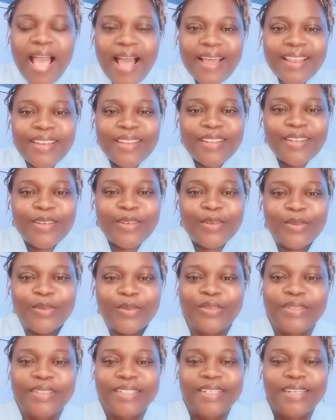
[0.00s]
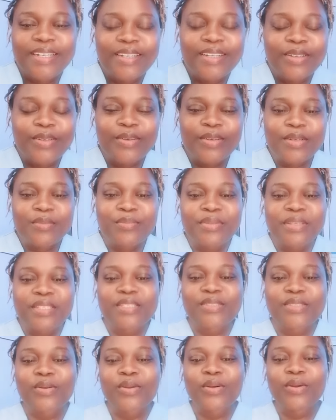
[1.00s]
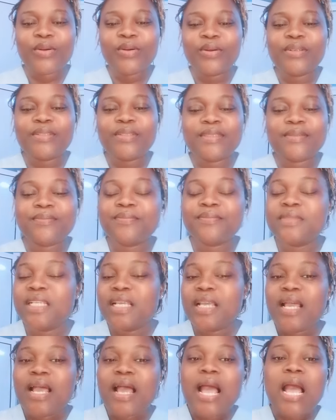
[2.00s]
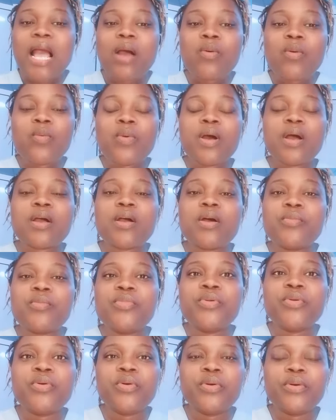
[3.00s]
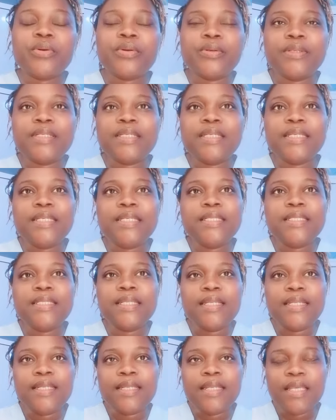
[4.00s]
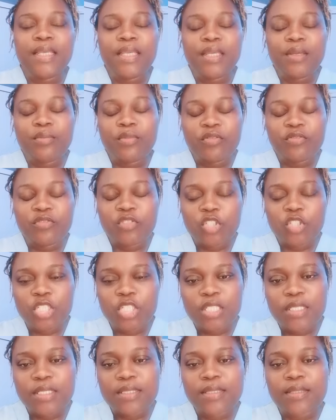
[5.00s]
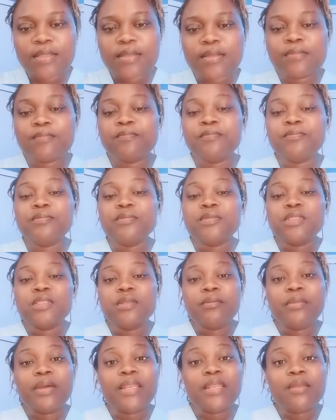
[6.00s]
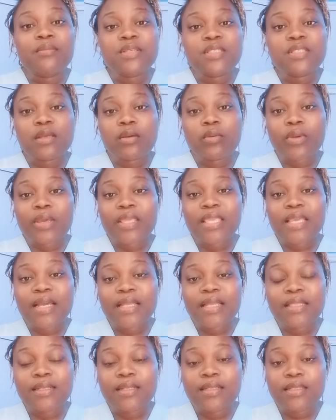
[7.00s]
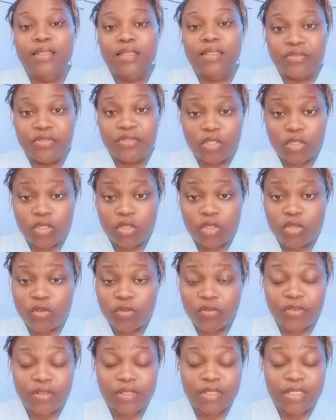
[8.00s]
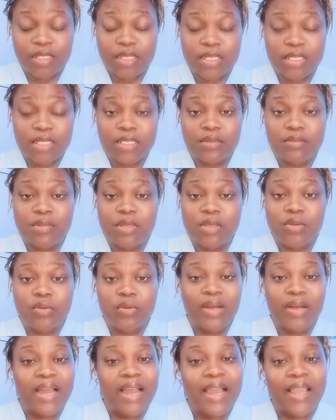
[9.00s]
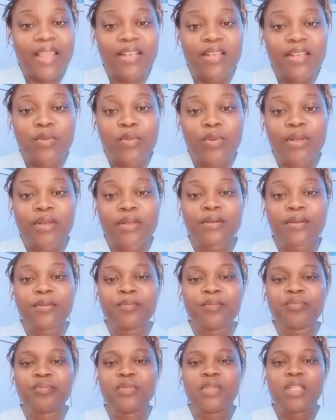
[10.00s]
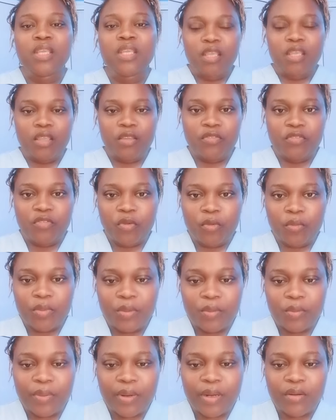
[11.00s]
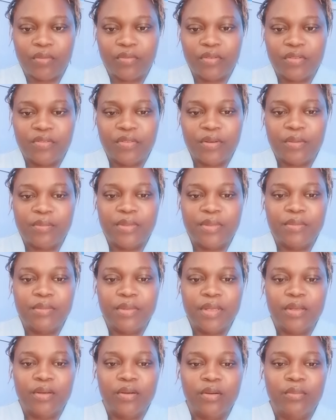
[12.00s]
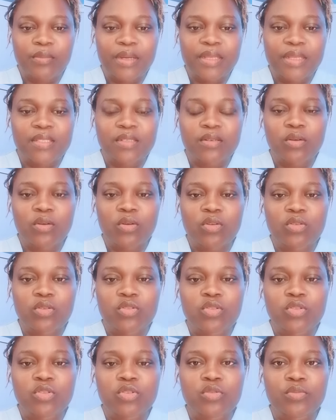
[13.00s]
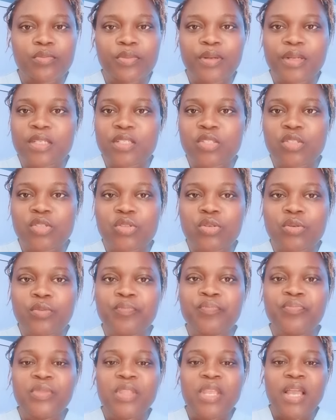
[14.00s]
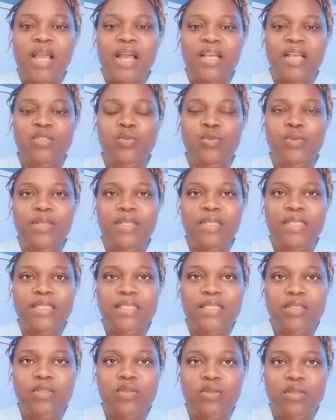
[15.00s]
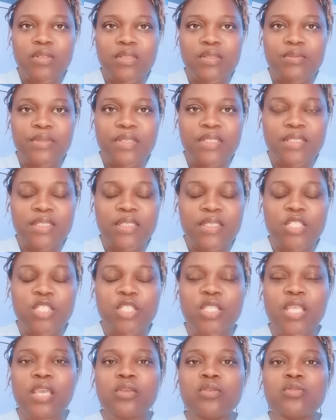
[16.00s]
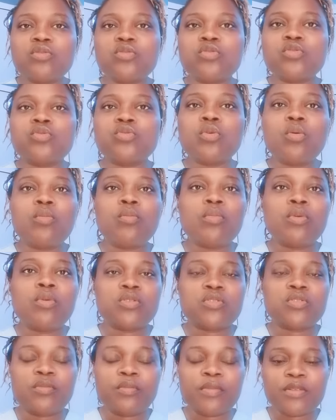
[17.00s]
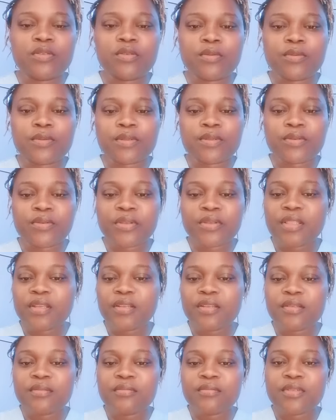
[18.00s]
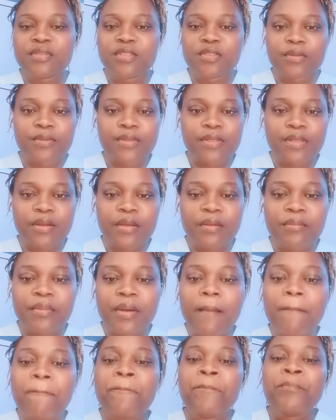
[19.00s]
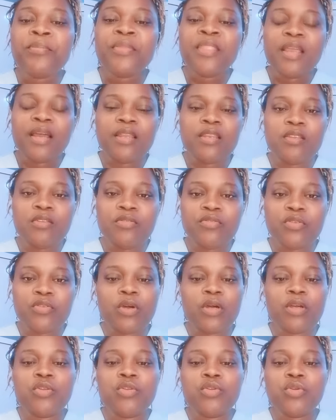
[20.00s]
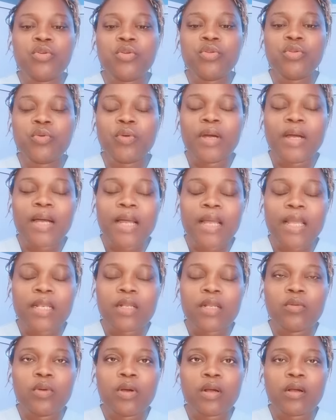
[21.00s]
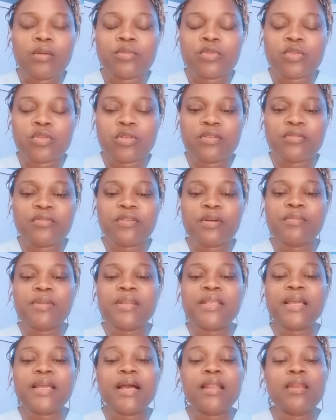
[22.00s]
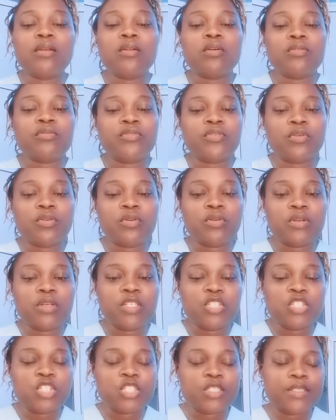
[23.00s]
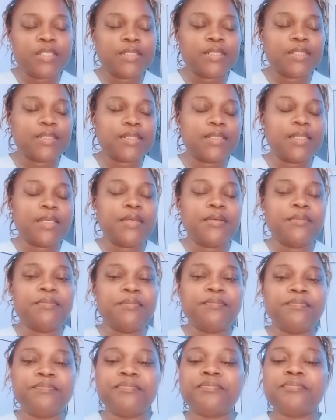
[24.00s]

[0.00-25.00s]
Hallelujah. Glory be to God. I welcome you all in the name of Jesus. My name is Awangia Adeline. If this is your first time seeing me, you are highly welcome. If you're being part of the family, may the Almighty God continue to bless you as we listen to this message. Thank you so much for my returning subscriber. And if you are new, you are highly welcome to the family. I love you all in Jesus' name.